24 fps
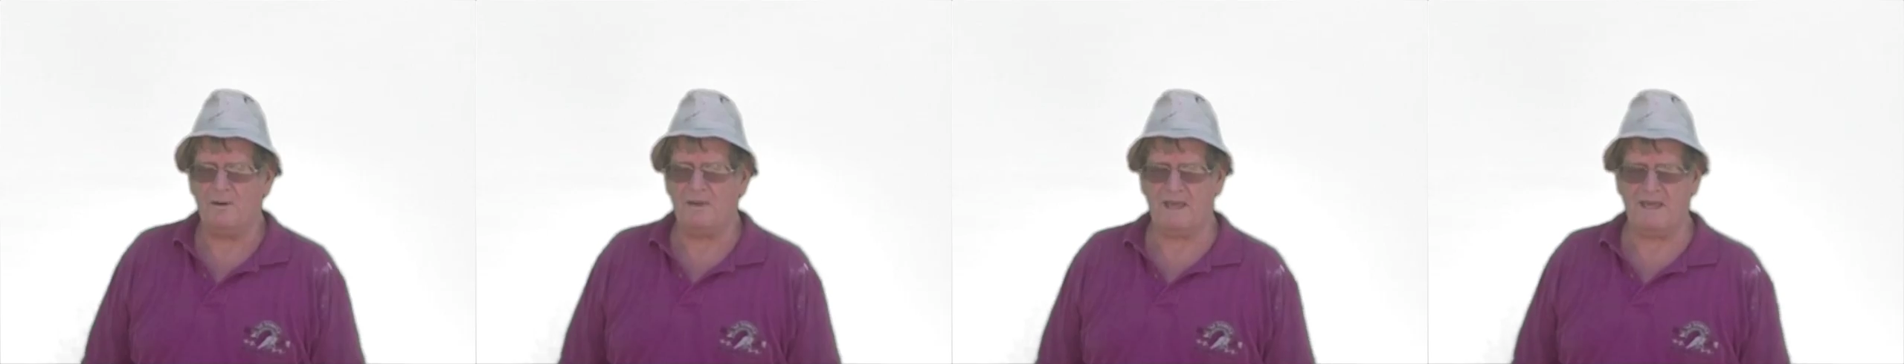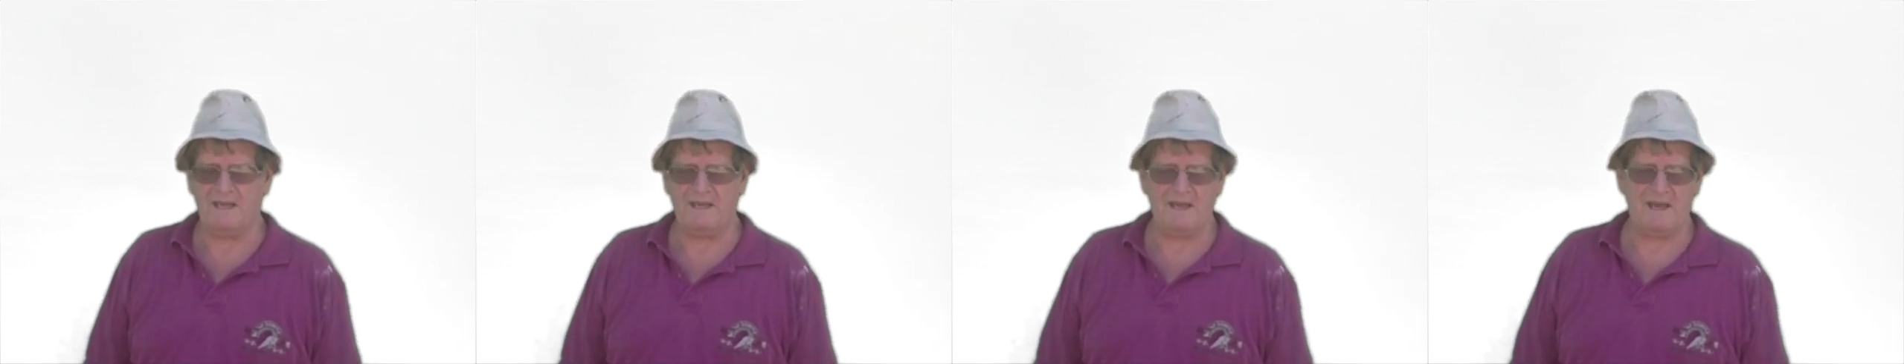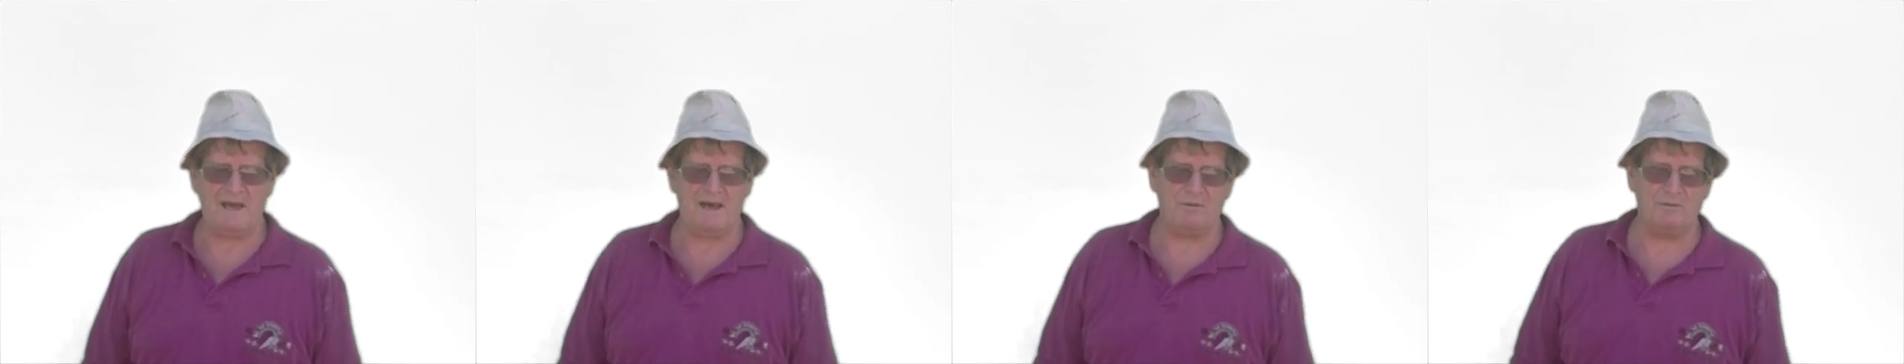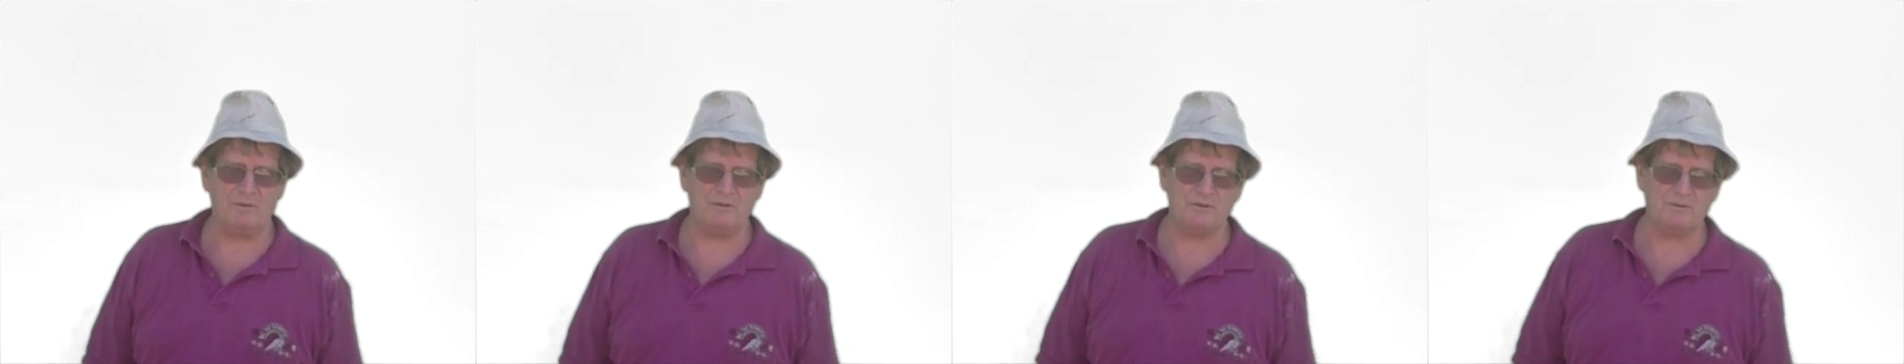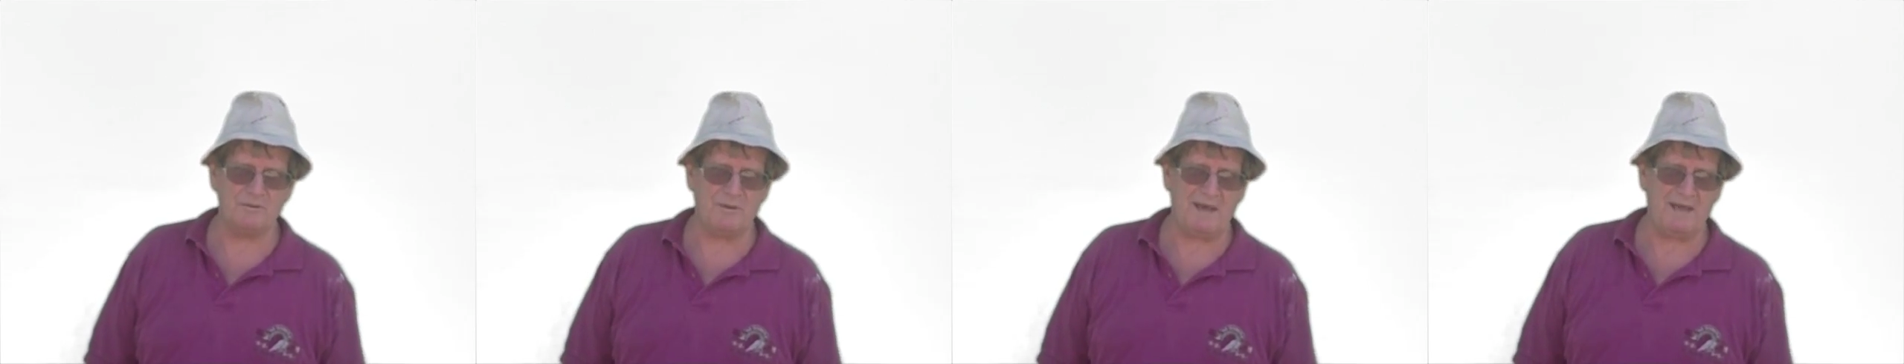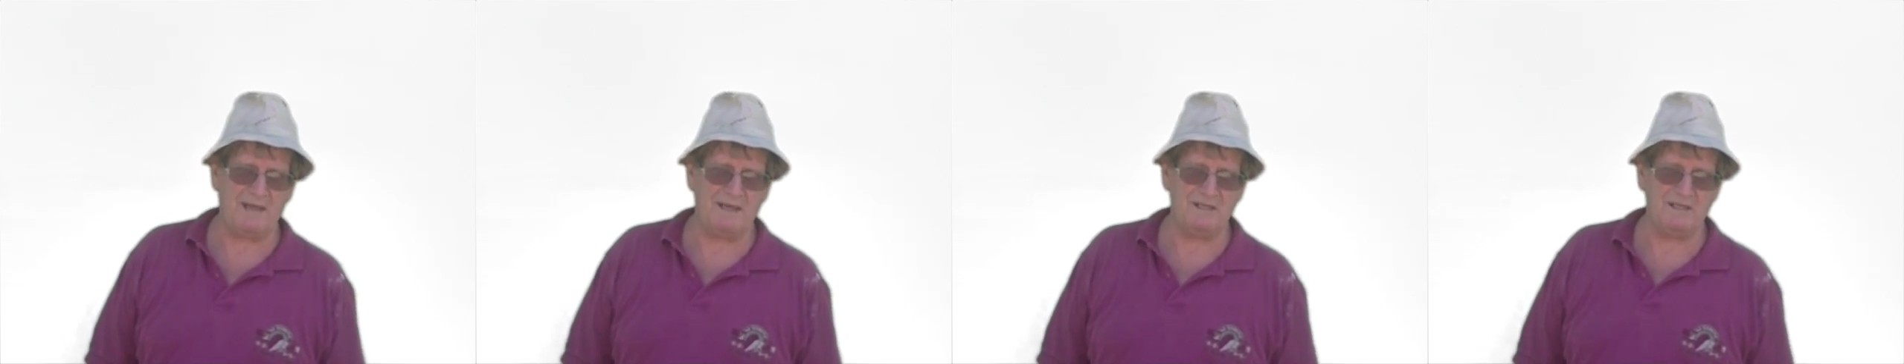As you can
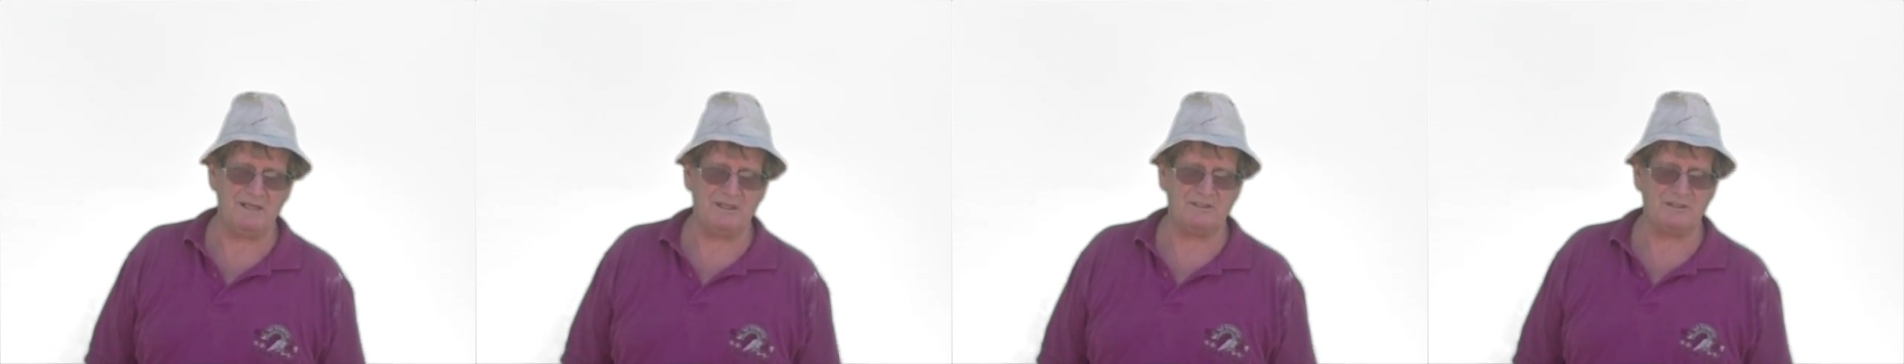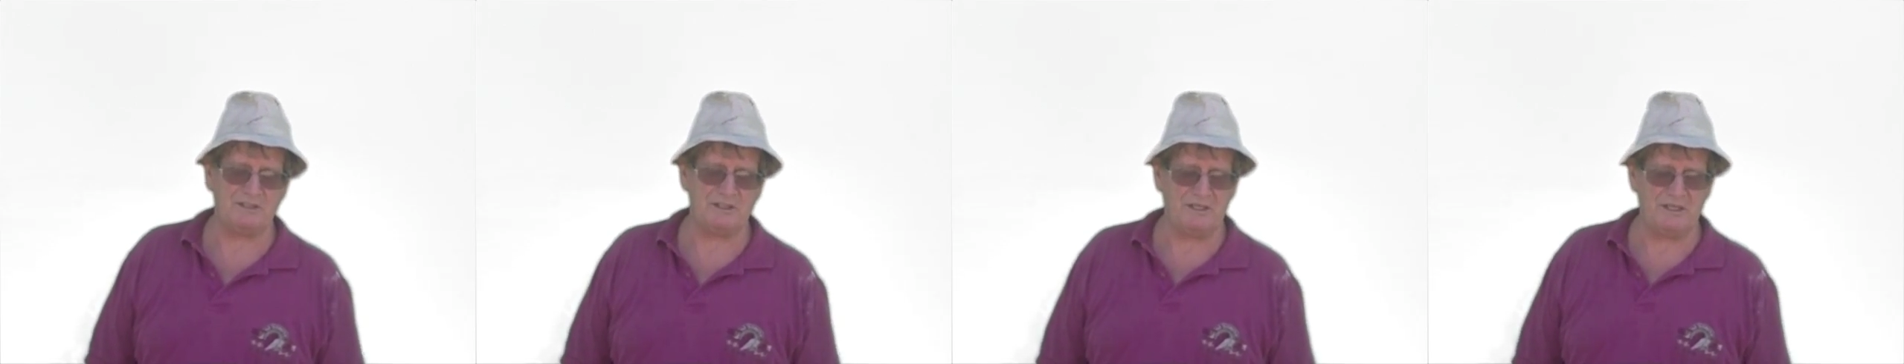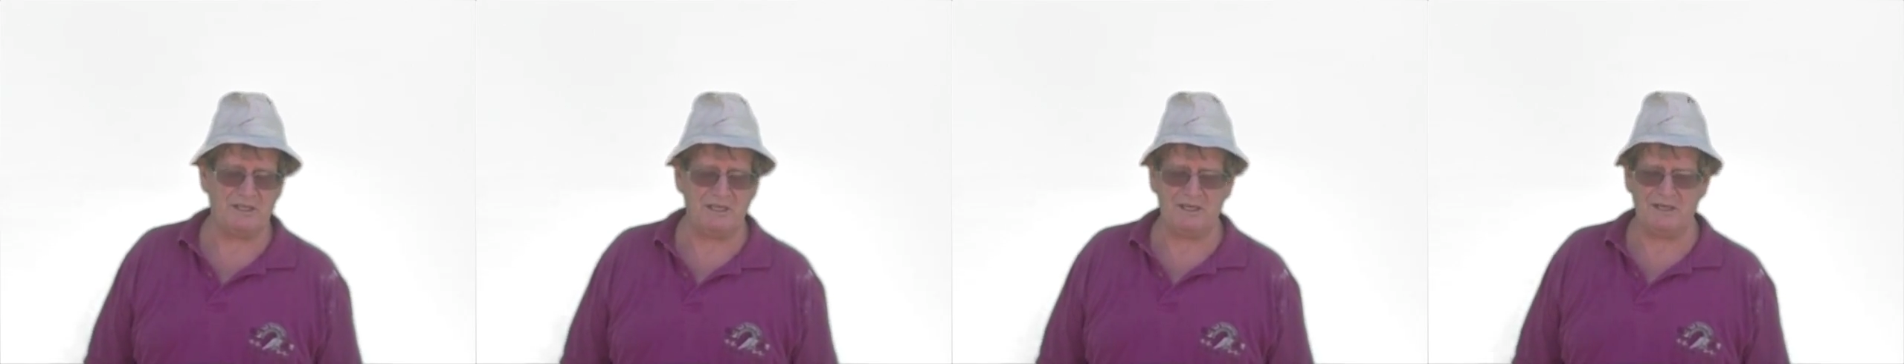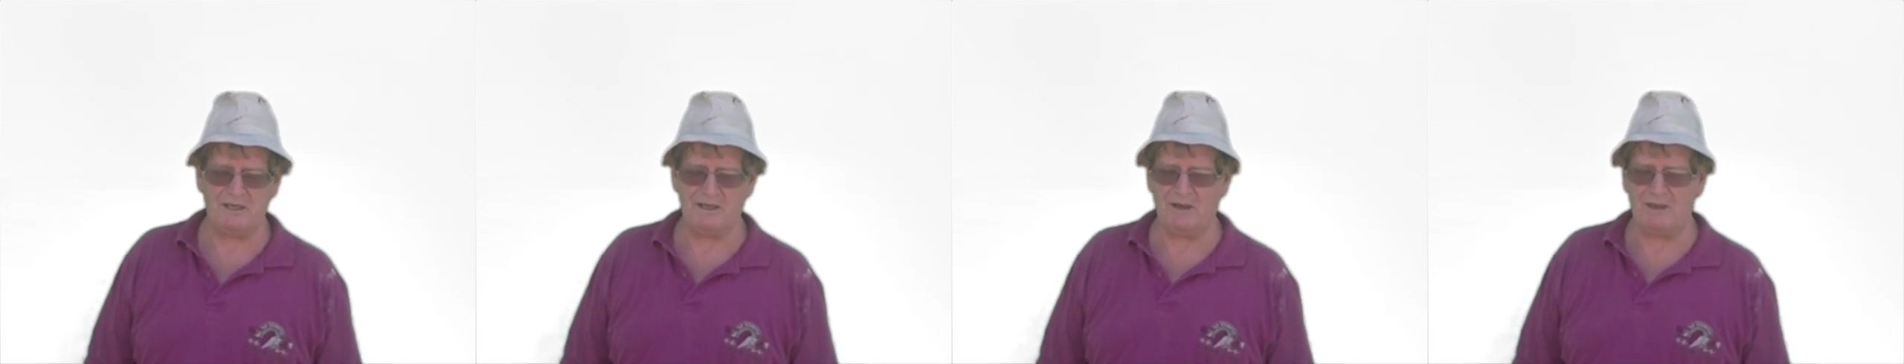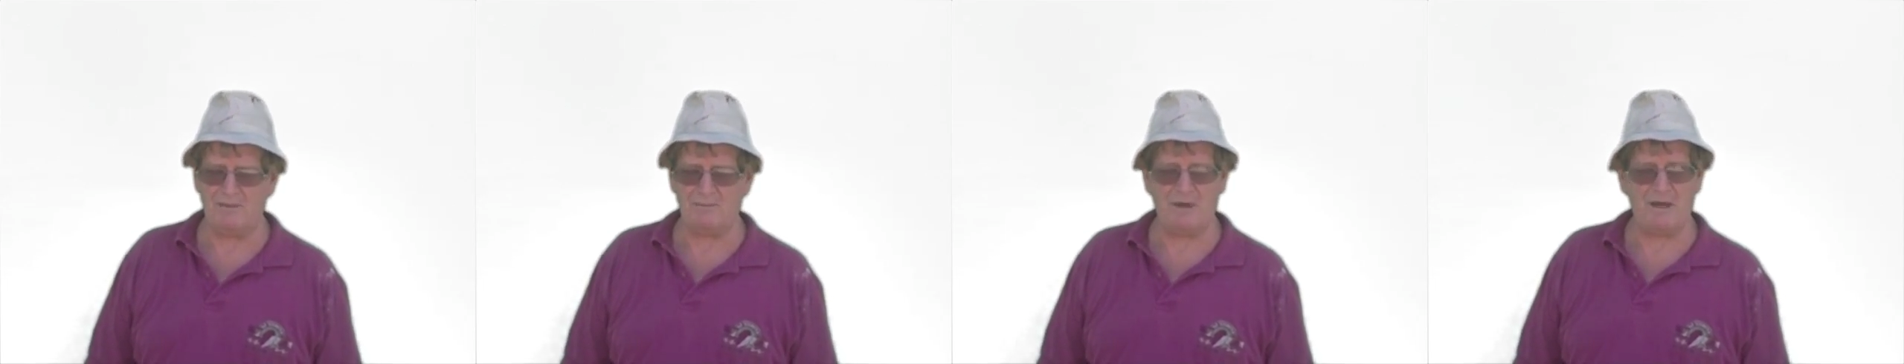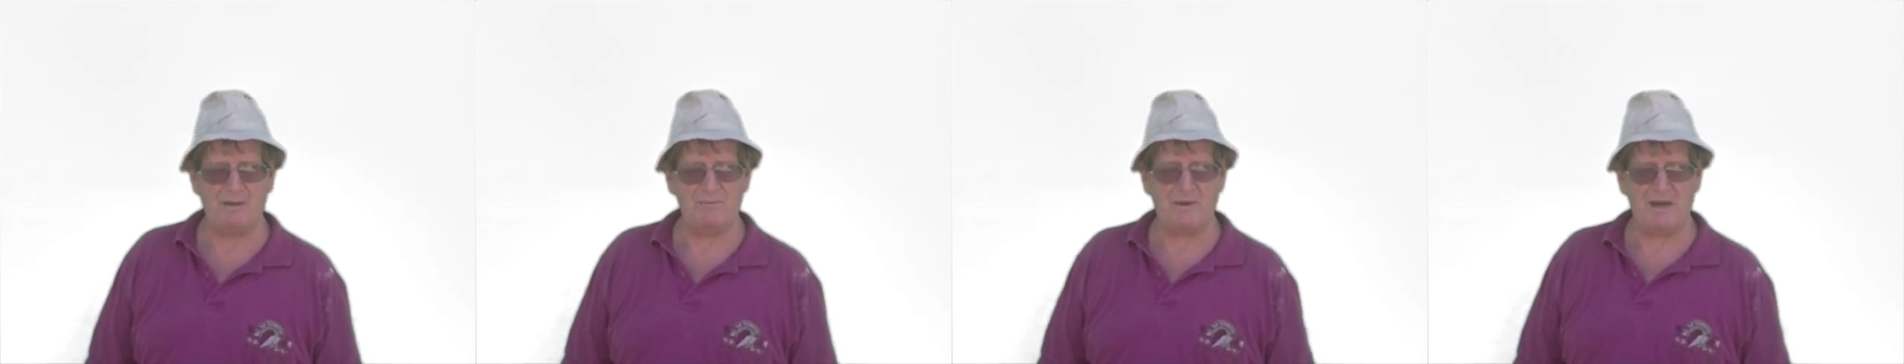see
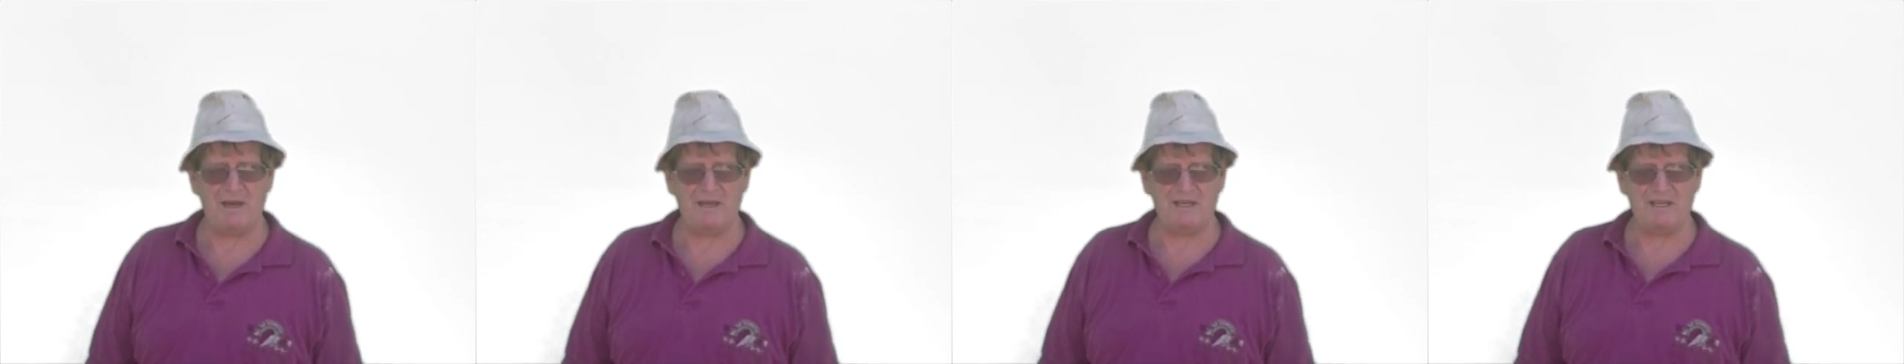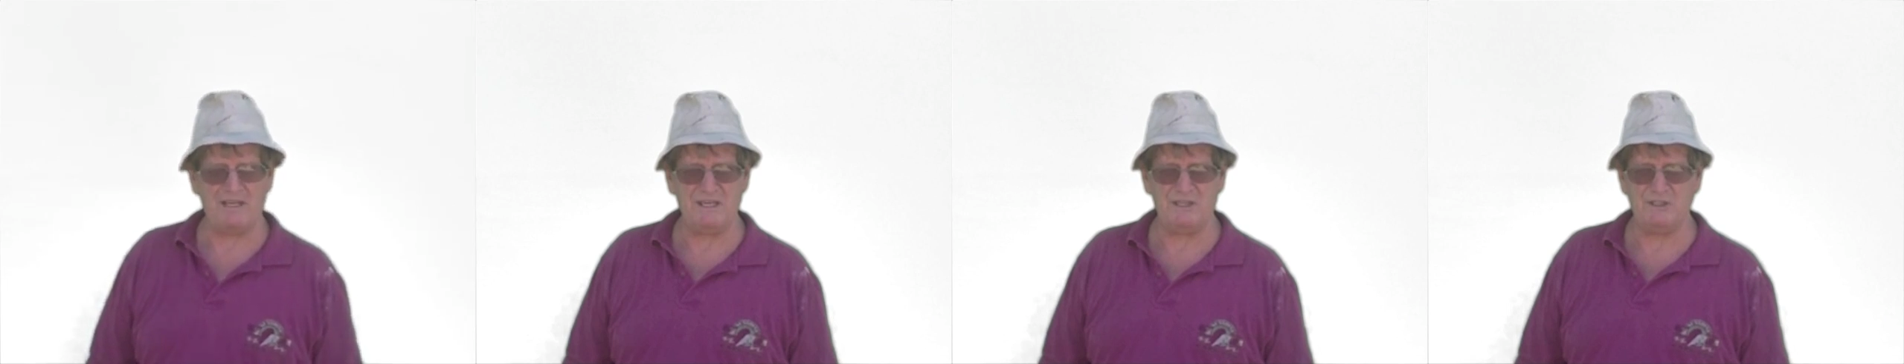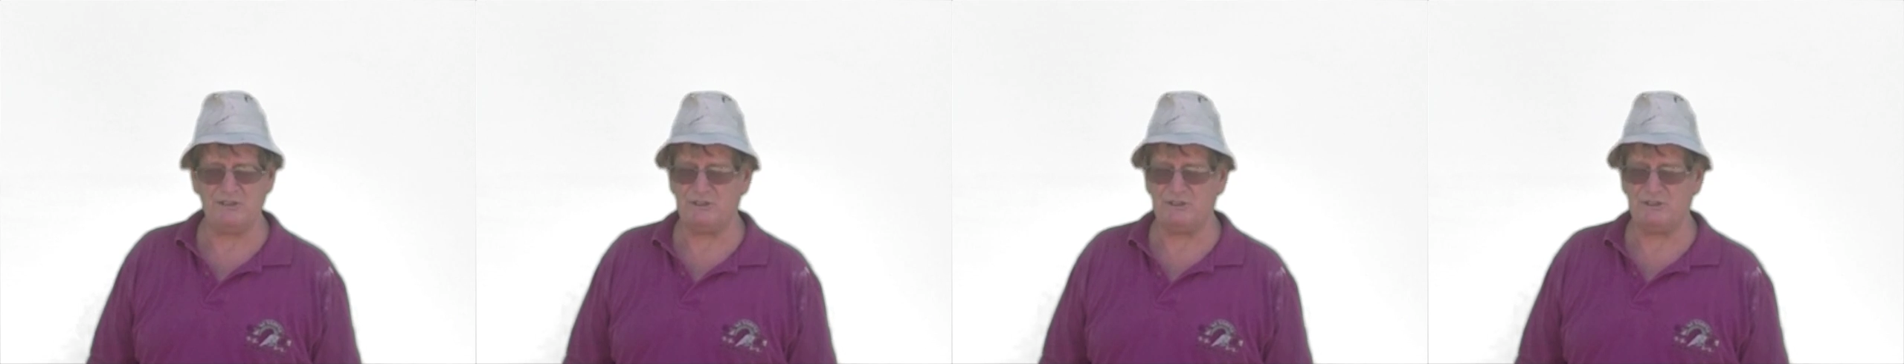using the right